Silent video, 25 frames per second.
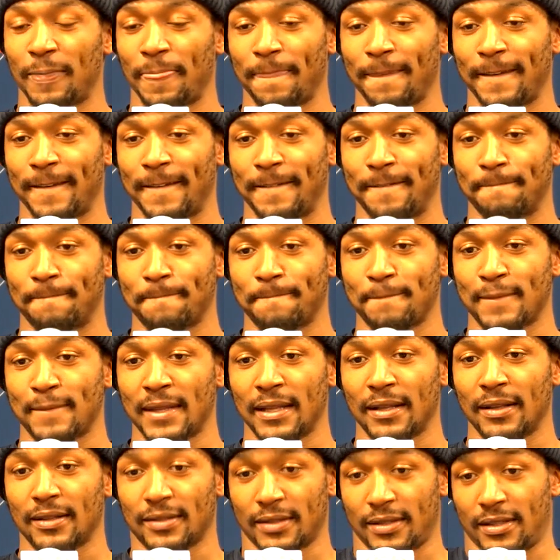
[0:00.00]
And
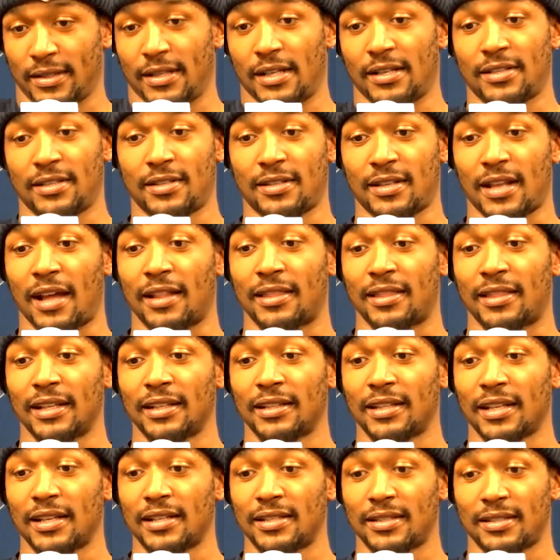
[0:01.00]
I think
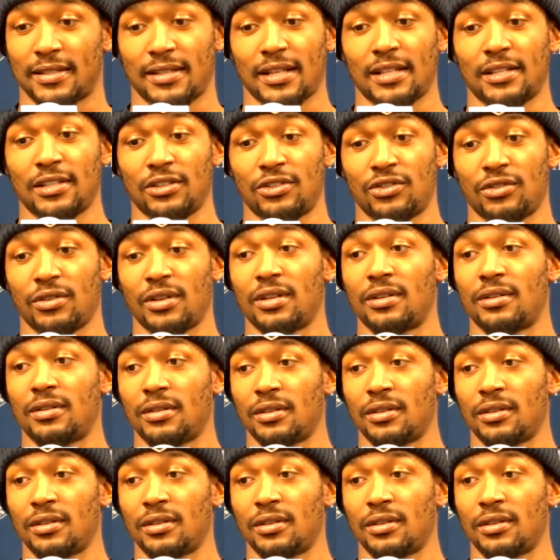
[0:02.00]
that's a trend.